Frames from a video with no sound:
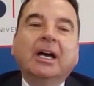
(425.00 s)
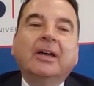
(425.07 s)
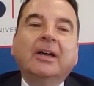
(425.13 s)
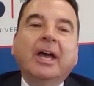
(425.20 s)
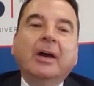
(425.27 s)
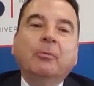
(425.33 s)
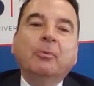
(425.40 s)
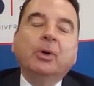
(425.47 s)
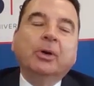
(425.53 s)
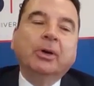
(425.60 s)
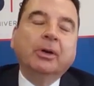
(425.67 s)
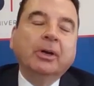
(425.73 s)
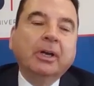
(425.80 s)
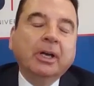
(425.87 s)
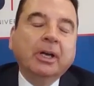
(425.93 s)
that
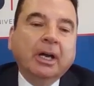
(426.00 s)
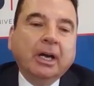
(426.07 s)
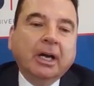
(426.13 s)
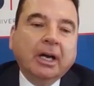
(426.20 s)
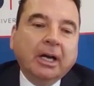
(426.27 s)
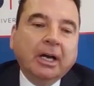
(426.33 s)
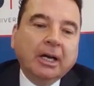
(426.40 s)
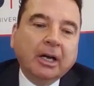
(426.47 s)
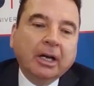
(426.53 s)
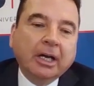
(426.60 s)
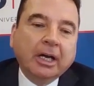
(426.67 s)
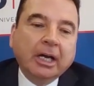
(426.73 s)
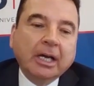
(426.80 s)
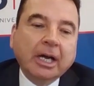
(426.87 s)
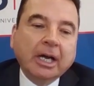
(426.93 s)
were
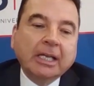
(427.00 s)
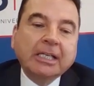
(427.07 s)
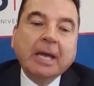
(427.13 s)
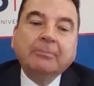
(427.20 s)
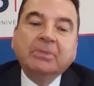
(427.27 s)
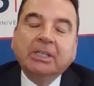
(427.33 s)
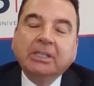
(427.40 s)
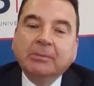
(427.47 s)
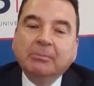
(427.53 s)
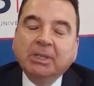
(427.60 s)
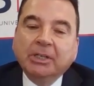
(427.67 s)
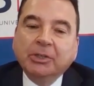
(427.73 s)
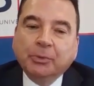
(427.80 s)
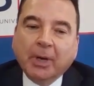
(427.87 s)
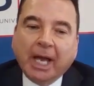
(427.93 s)
attempting to
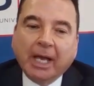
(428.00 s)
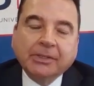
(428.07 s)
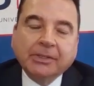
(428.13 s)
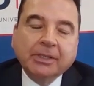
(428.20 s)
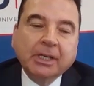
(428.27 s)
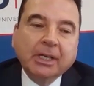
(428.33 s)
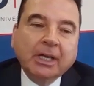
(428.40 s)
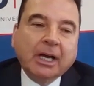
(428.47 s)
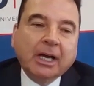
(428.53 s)
be addressed.